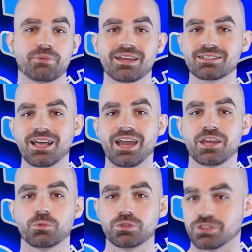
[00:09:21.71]
my
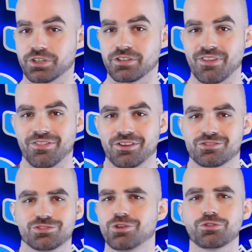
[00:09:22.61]
client will learn that
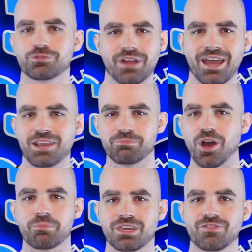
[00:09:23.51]
there's no threat in
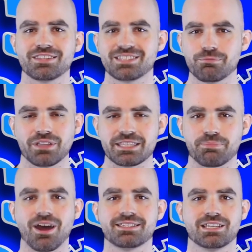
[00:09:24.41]
mom giving siblings
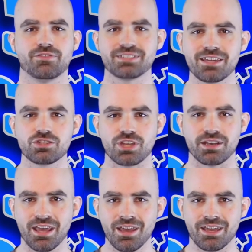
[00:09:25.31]
positive attention.